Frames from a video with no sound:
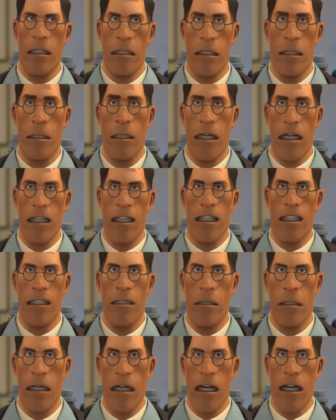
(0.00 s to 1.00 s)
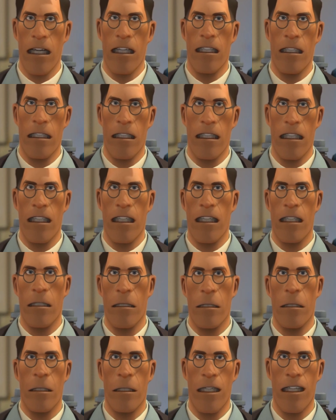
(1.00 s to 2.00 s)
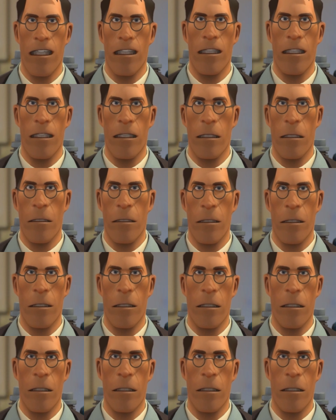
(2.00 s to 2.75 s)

I've actually got stuff on the right hand side here.